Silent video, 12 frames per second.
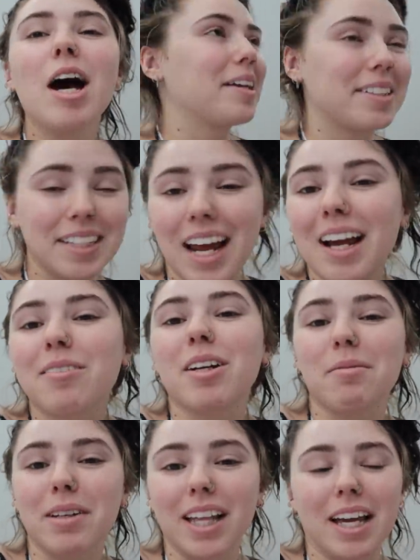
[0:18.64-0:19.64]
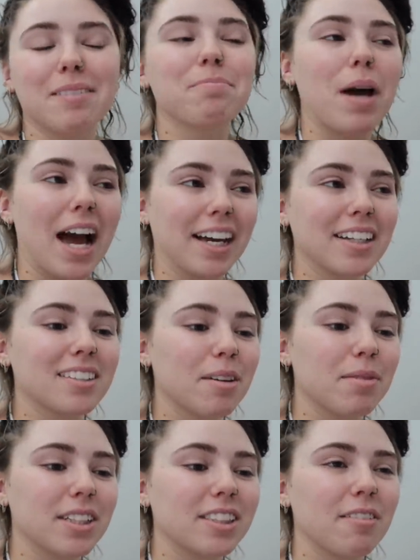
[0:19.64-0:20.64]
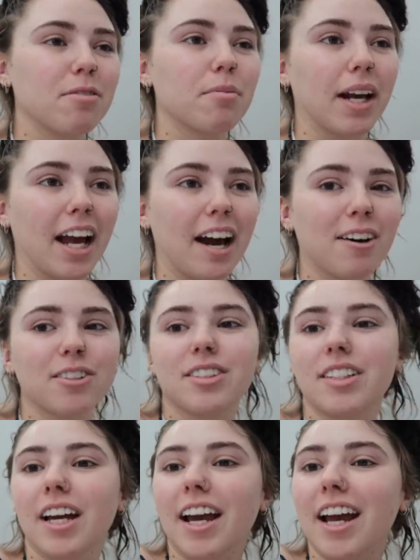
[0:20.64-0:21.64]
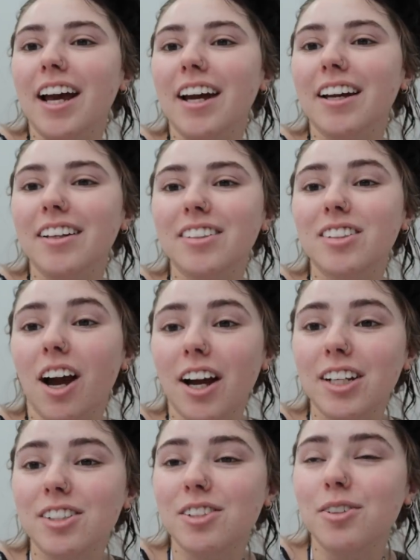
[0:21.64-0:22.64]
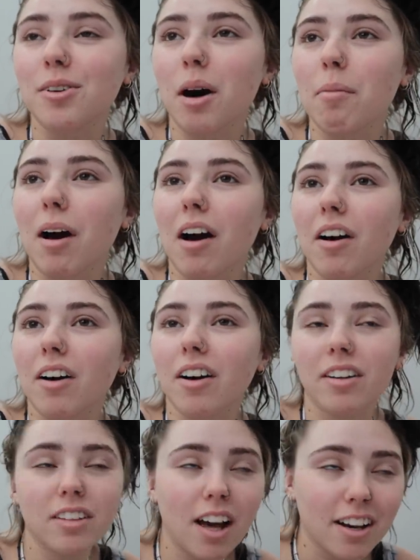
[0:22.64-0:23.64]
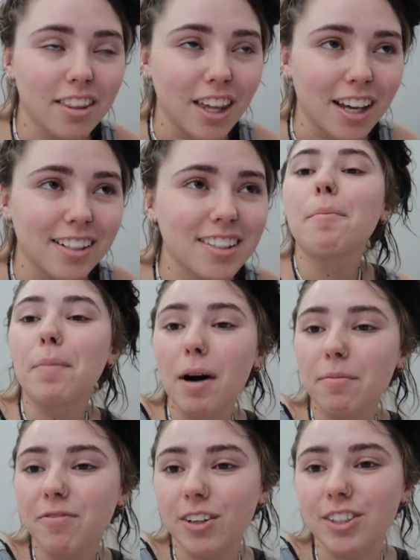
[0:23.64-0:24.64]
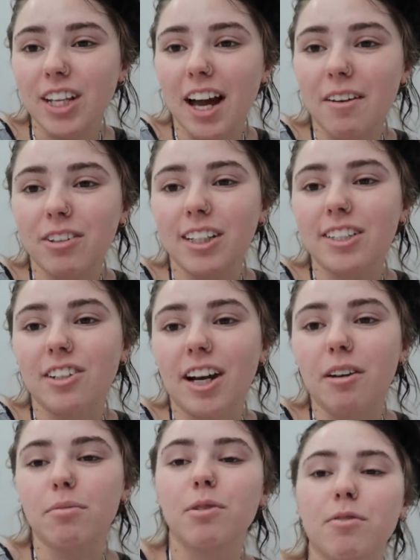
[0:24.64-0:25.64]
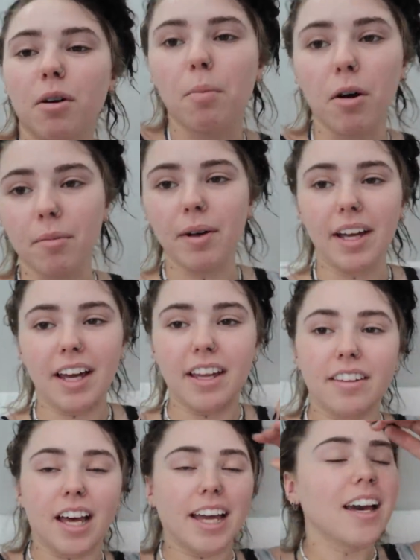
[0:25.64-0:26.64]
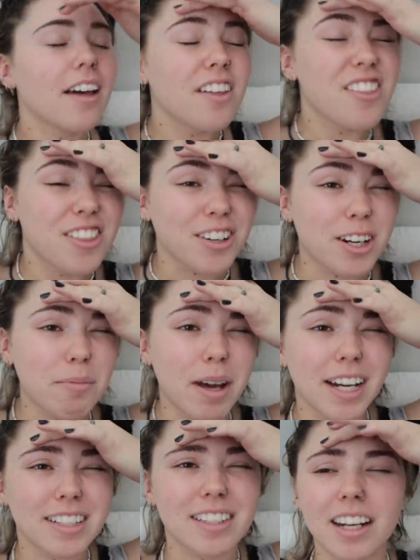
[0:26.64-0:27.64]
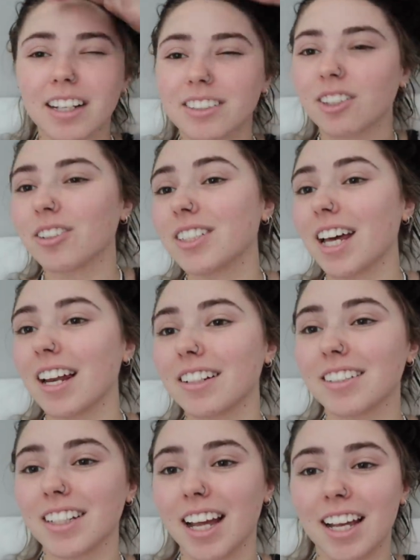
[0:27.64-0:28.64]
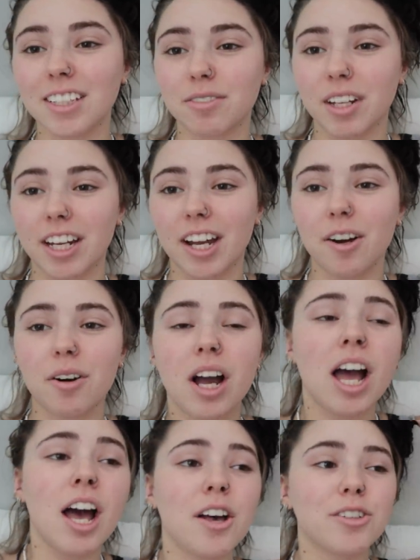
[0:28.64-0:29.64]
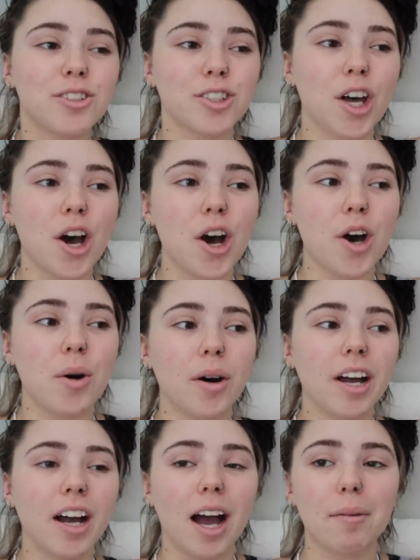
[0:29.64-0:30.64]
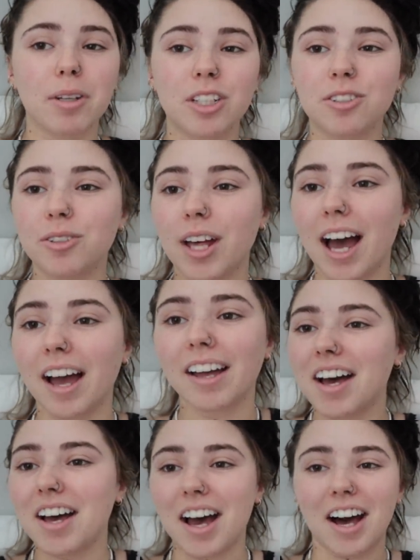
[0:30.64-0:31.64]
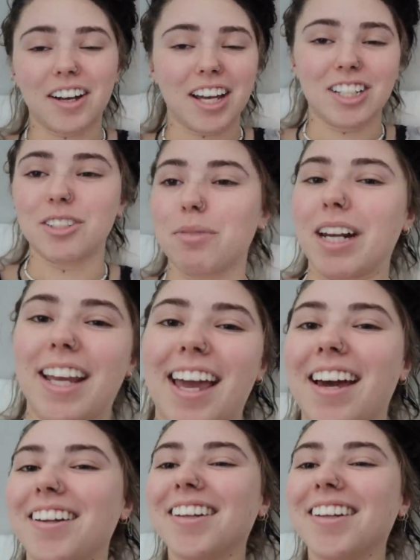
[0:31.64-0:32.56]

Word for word: Today I'm gonna be like packing some of the stuff in my house and talking to you about a lot of things. But first I have a laser hair removal appointment in like 30 minutes and I still need to edit today's video. So I'm gonna do that. I'll catch you when I can.